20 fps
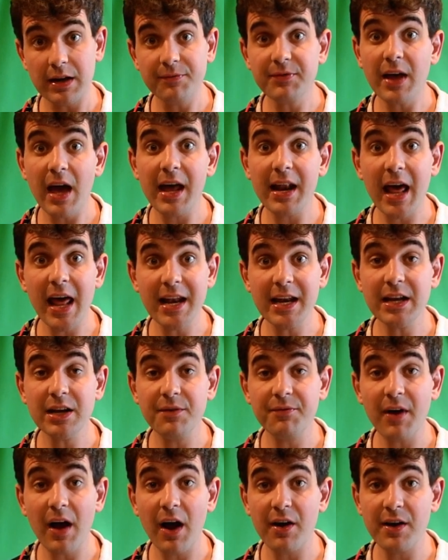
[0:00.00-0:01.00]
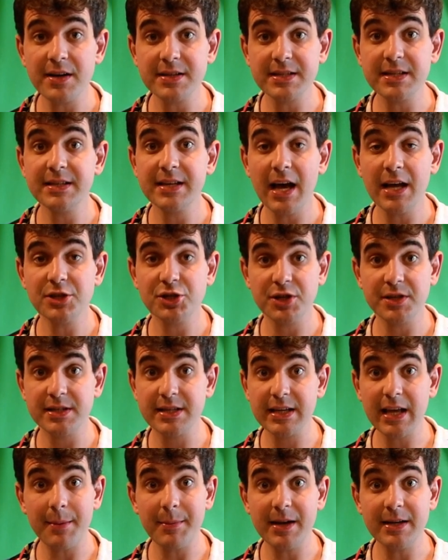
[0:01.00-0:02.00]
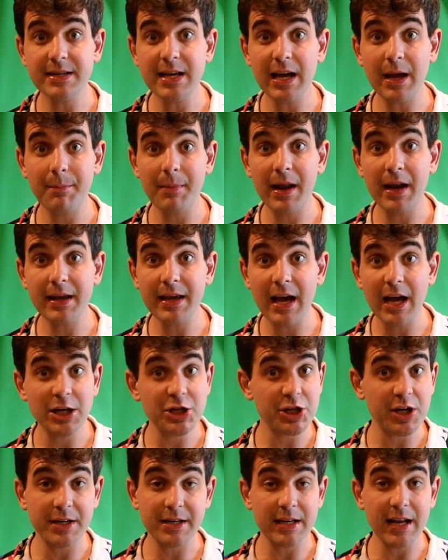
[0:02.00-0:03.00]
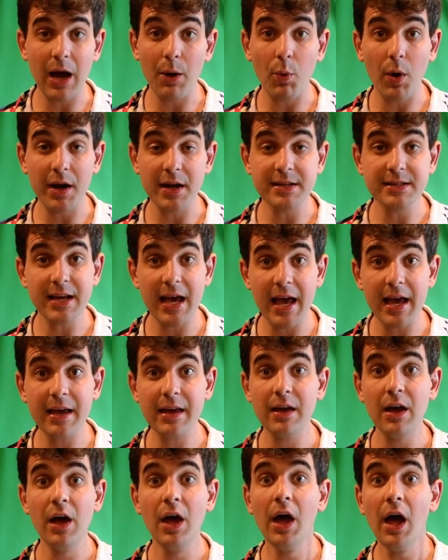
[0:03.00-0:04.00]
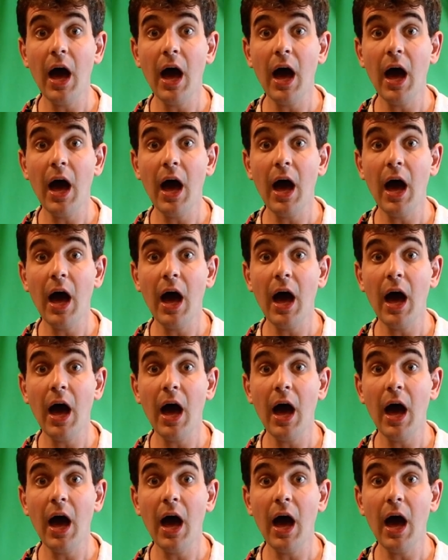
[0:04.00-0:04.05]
if they had any nefarious intentions to get me to take a medication I did not want to take,